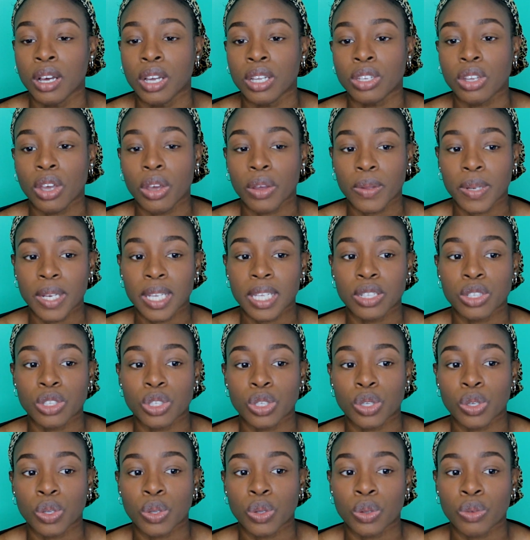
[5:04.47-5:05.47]
not only
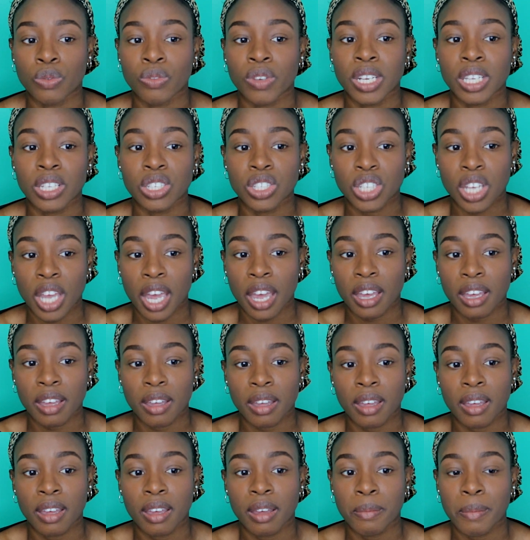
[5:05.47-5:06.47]
to really check
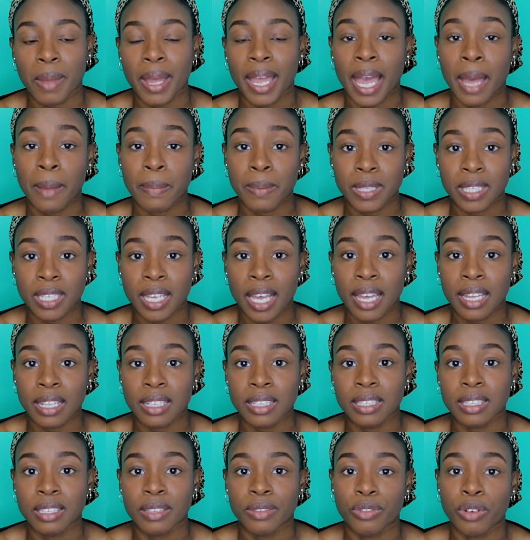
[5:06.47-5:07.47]
my
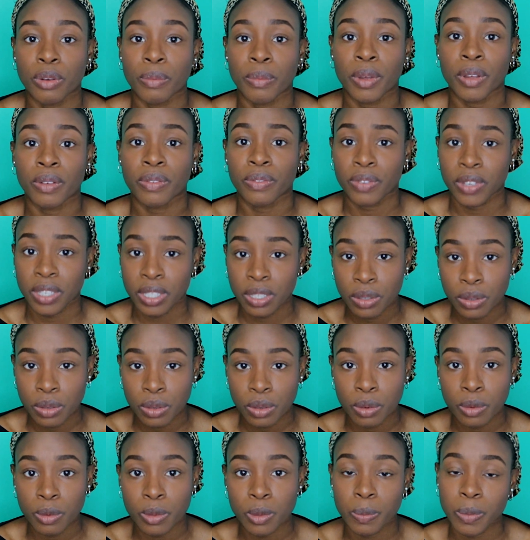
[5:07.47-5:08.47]
appetites from a
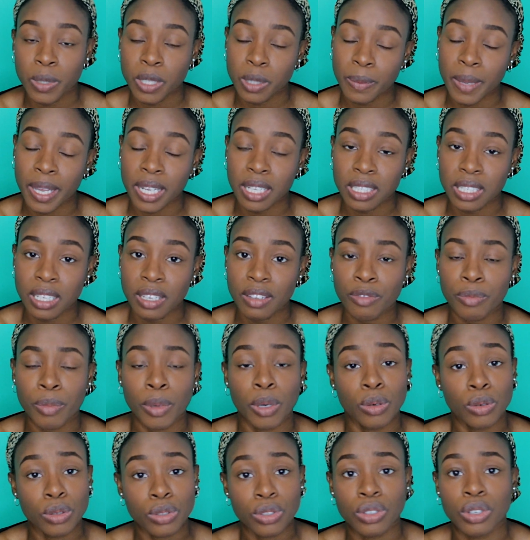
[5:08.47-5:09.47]
physical perspective, but
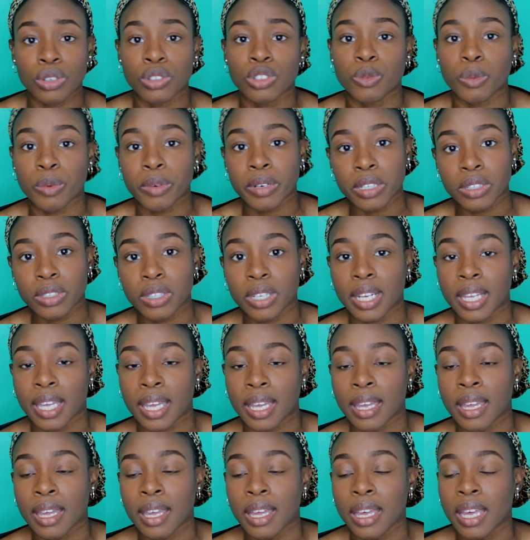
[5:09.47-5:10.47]
also
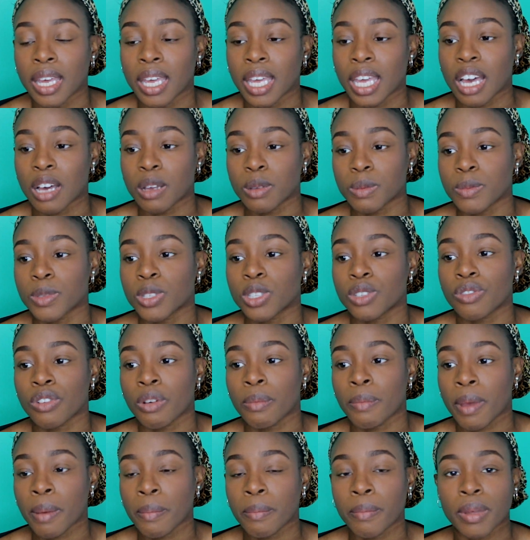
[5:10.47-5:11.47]
spiritually. It helps me to
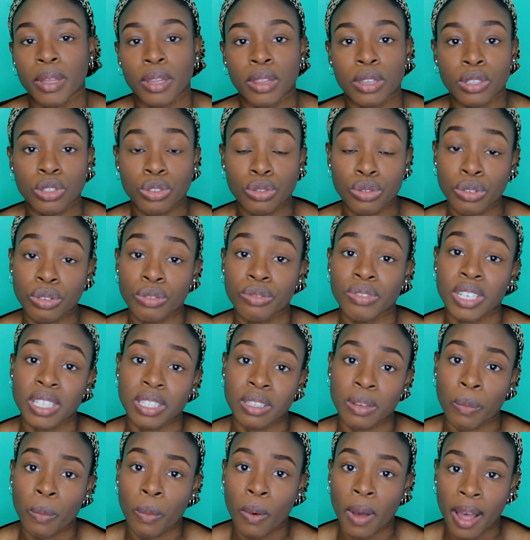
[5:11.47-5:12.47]
remember the true
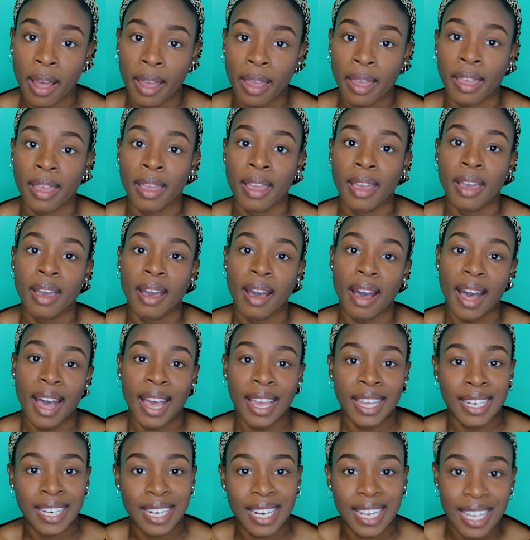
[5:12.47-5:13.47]
reason why
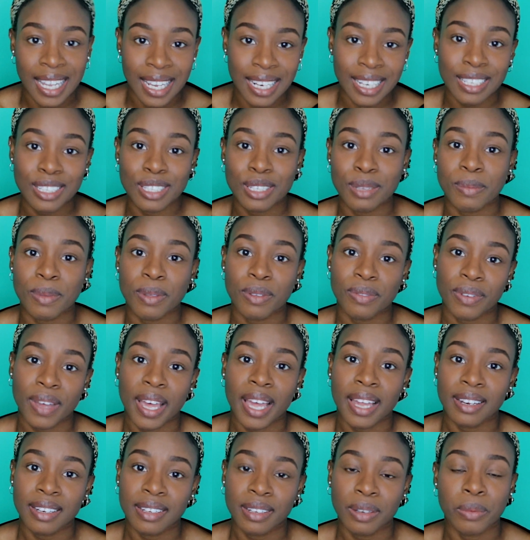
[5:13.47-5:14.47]
I need to be
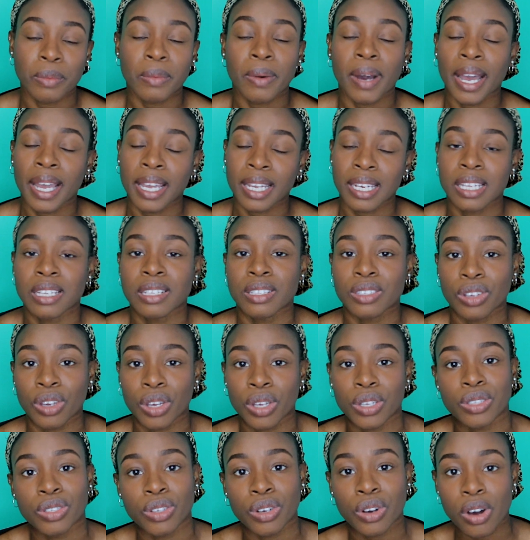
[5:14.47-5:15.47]
fed and why I need to go
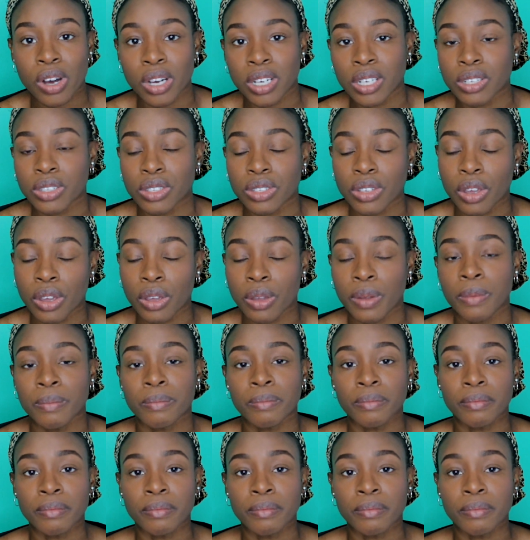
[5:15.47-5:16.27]
to God. So